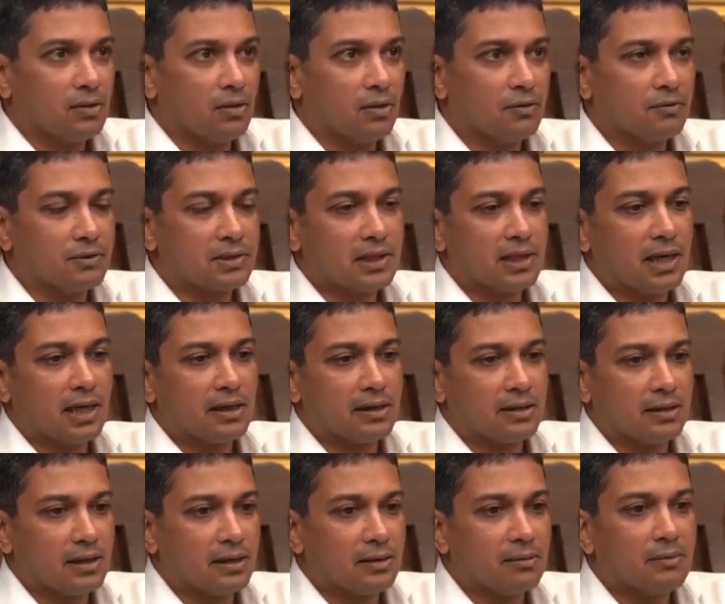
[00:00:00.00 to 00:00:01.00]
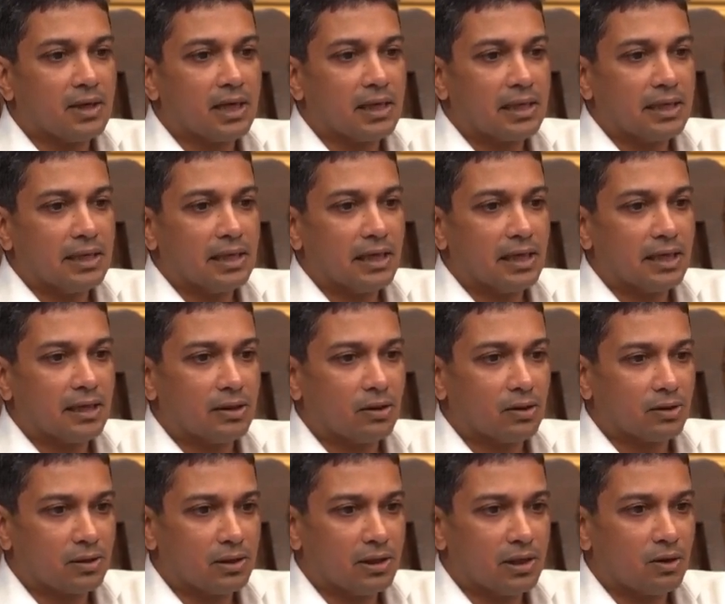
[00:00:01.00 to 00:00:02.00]
Obviously, many delay
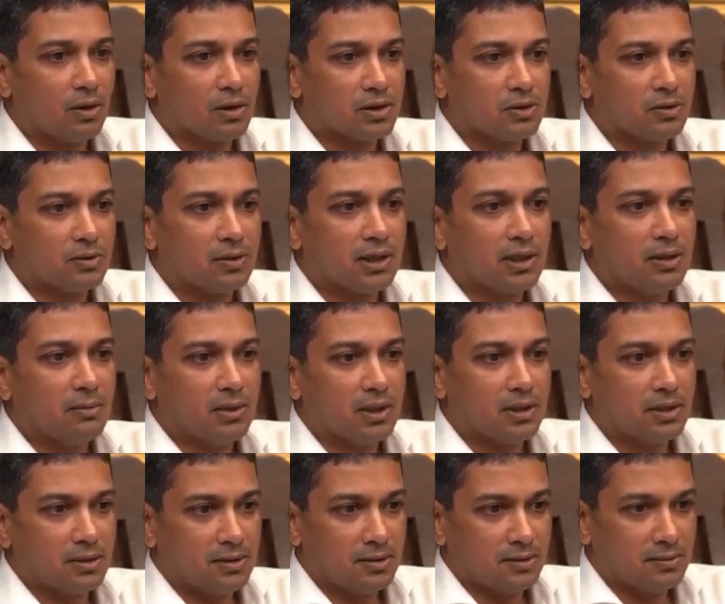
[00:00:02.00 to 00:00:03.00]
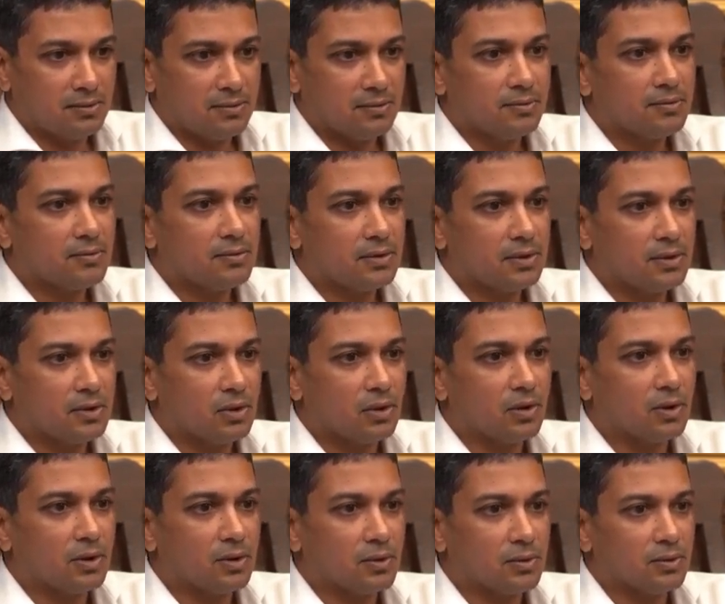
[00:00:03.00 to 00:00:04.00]
not only cost overrun, but you're
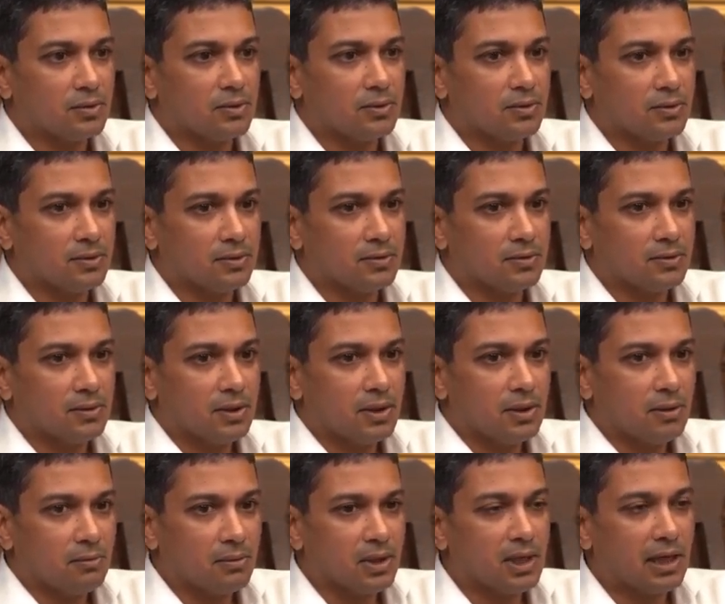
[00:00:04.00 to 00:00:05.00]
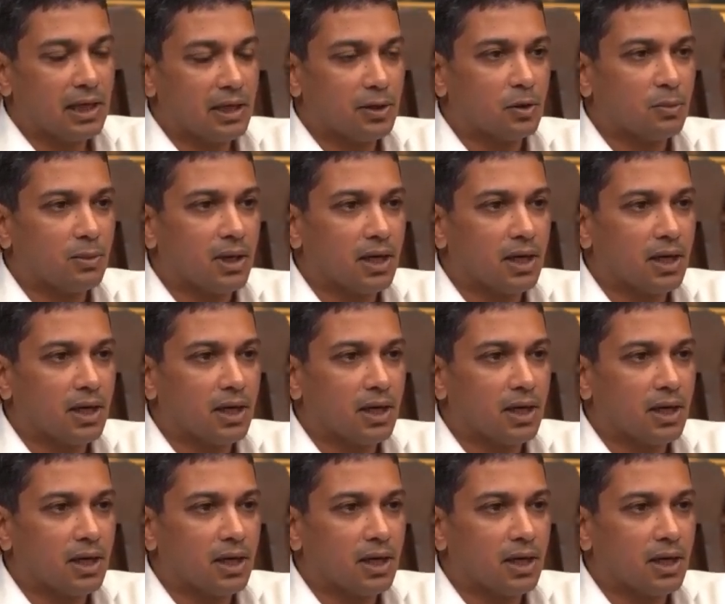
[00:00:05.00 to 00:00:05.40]
going to be late to